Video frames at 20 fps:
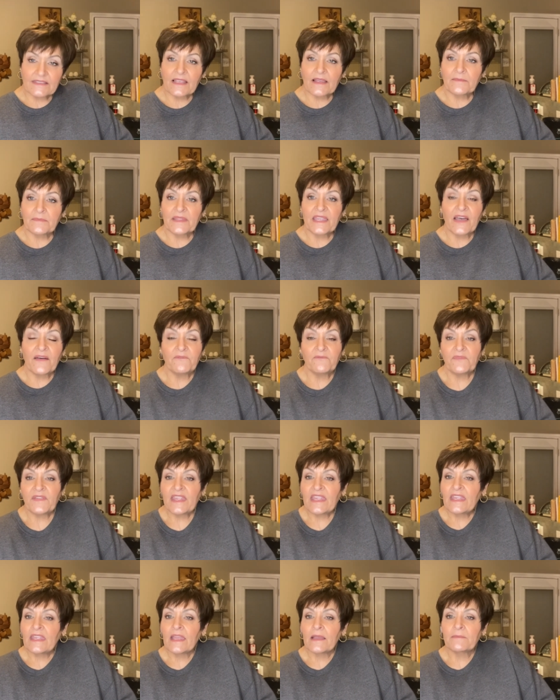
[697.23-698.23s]
I'm
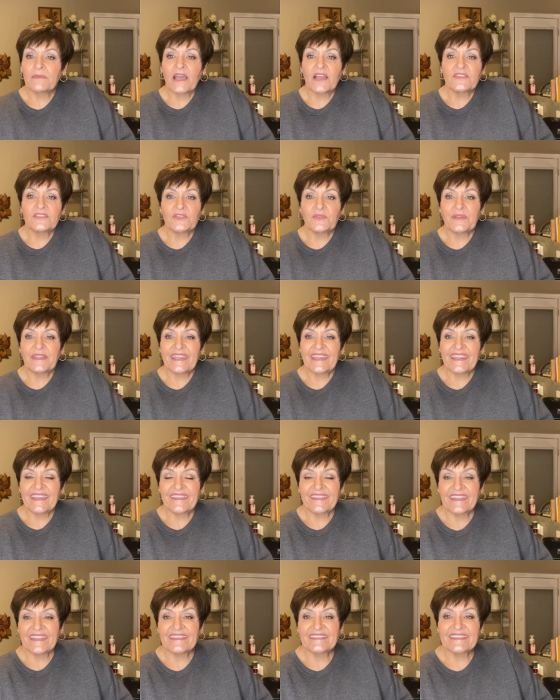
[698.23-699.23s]
comfy. I'm not doing
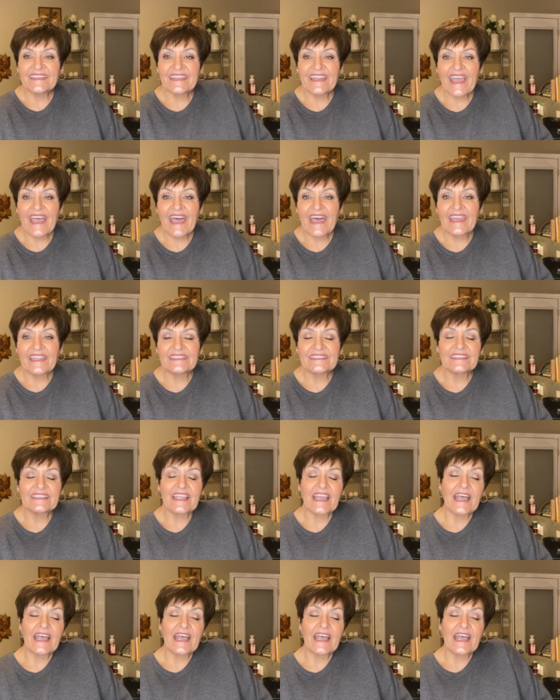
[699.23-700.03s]
anything tonight.